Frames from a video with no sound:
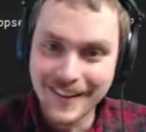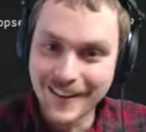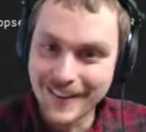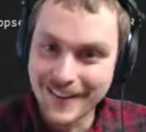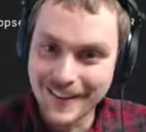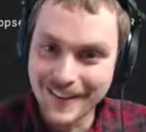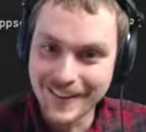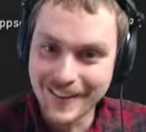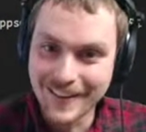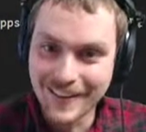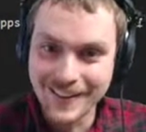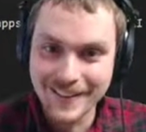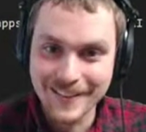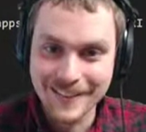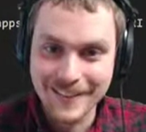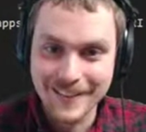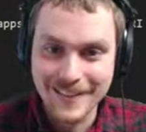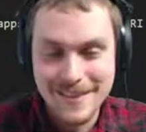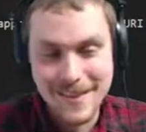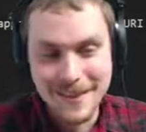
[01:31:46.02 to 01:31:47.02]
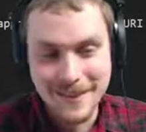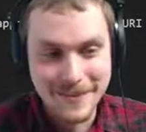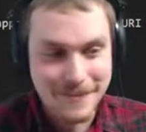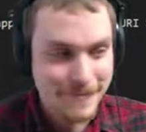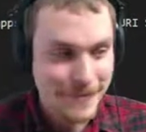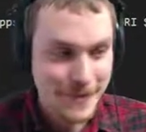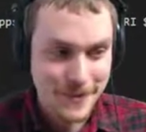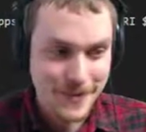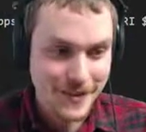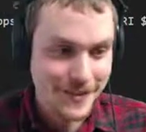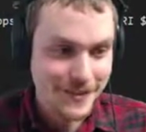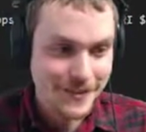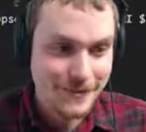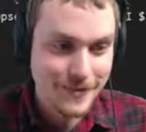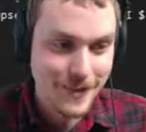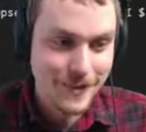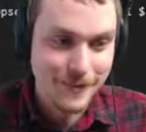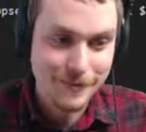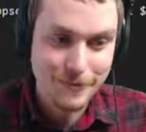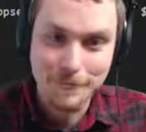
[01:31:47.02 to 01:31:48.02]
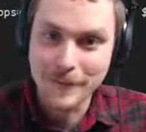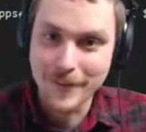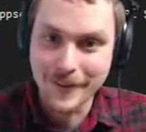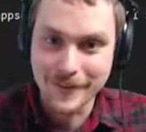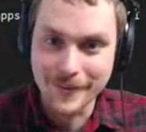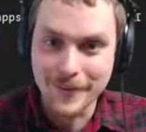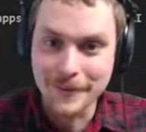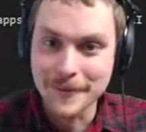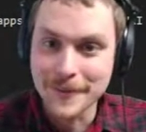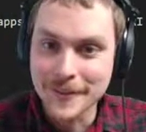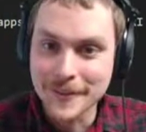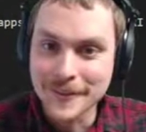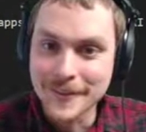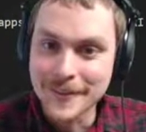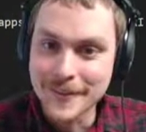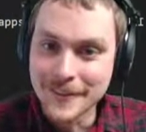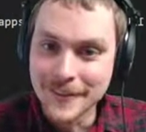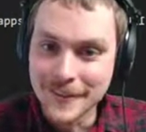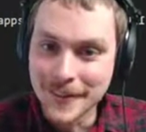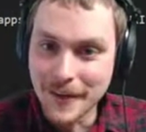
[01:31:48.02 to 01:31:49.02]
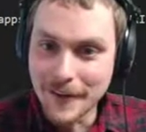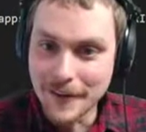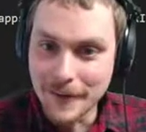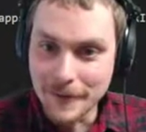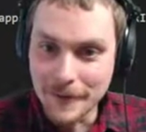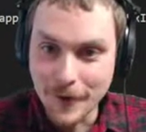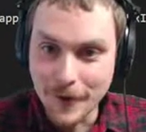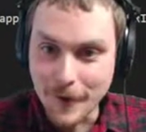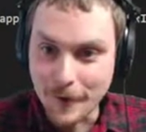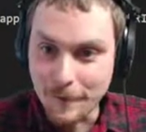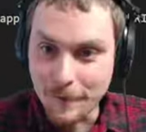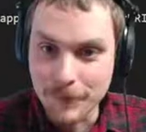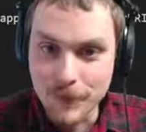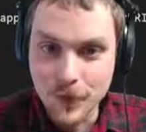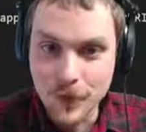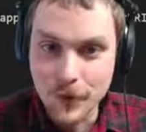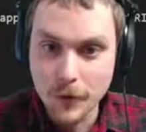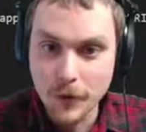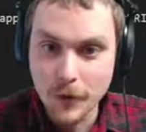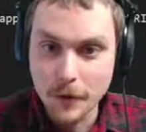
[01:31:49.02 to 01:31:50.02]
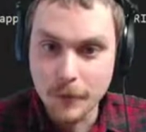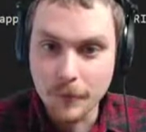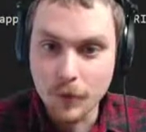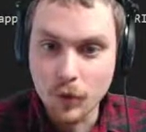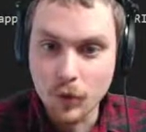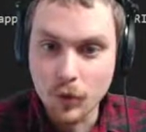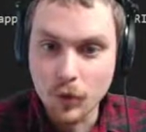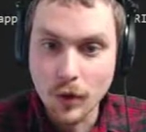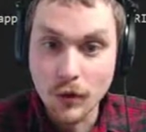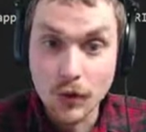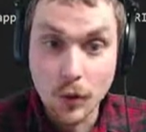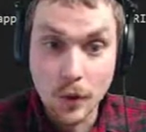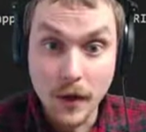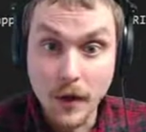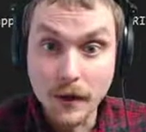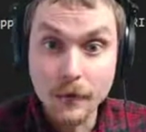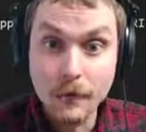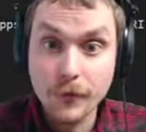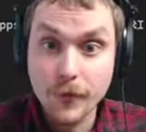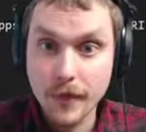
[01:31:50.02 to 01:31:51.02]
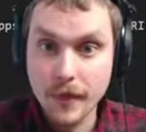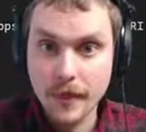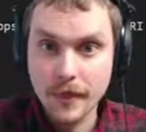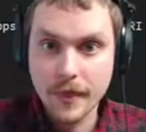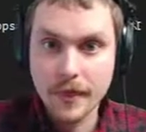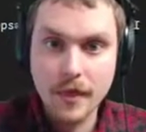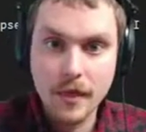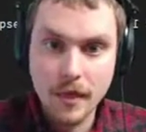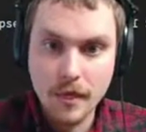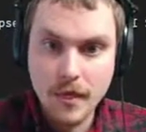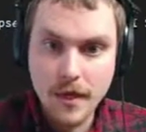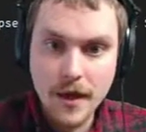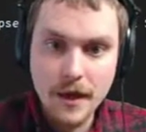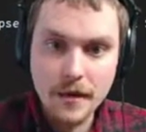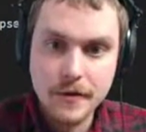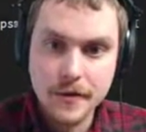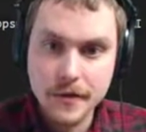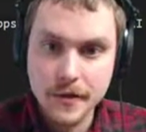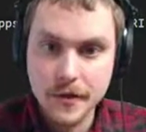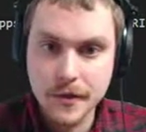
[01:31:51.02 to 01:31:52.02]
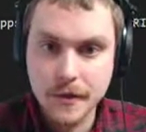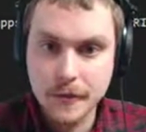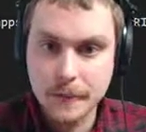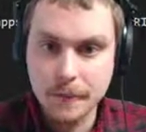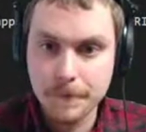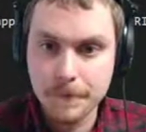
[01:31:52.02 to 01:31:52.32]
uh, that's I mean, that's that's that's it. Uh, okay, so I'm so if that uh,